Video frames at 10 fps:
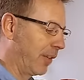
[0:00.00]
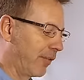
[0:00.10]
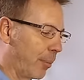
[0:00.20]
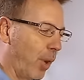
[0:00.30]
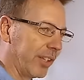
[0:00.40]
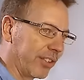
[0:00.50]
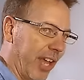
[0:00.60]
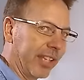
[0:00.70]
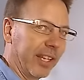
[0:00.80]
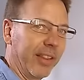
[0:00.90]
it from one
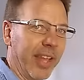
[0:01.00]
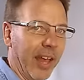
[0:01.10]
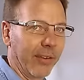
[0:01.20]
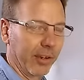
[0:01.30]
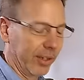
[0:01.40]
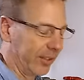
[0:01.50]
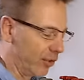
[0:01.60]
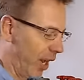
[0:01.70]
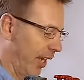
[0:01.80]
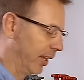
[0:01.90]
side to the other and
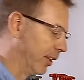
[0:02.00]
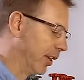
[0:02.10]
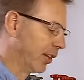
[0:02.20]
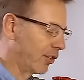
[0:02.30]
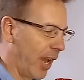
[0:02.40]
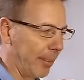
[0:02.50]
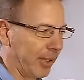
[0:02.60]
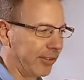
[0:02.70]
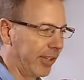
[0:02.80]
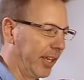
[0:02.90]
try to tram
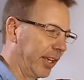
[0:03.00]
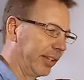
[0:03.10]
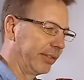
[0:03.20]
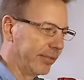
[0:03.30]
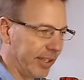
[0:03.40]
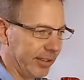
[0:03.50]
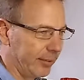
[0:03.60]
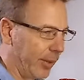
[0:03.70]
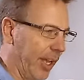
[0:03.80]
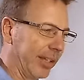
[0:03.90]
this in and
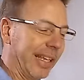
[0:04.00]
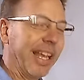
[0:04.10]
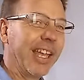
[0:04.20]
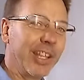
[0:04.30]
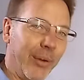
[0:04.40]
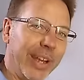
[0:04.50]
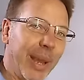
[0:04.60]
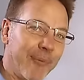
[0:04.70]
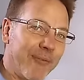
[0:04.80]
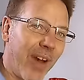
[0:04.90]
well you end
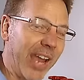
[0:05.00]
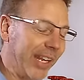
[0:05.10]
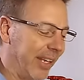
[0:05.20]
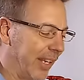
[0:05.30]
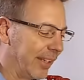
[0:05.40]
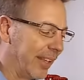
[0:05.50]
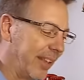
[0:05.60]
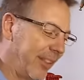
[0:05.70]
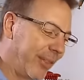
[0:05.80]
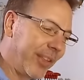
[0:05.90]
up fighting it
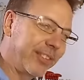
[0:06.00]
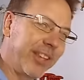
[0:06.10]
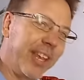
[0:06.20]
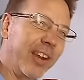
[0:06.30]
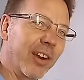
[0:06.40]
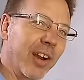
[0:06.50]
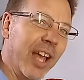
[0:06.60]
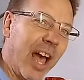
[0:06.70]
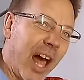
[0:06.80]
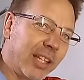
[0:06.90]
this here
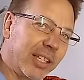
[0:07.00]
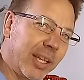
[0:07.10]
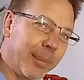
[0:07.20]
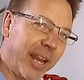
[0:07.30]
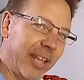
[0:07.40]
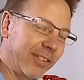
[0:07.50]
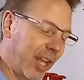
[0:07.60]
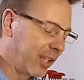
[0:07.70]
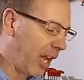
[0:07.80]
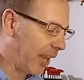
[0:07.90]
eliminates
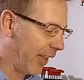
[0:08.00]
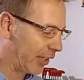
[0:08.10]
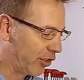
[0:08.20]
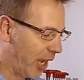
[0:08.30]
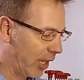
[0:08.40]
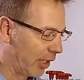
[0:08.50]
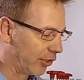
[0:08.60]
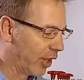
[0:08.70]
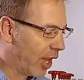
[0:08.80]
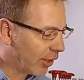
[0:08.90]
a lot of that
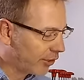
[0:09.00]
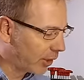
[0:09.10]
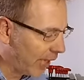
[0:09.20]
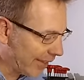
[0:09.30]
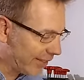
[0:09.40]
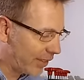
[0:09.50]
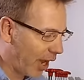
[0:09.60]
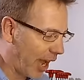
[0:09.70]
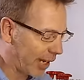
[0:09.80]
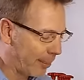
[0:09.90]
challenge so let's
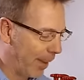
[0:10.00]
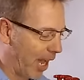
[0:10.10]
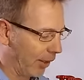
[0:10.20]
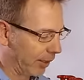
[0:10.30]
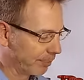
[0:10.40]
talk about it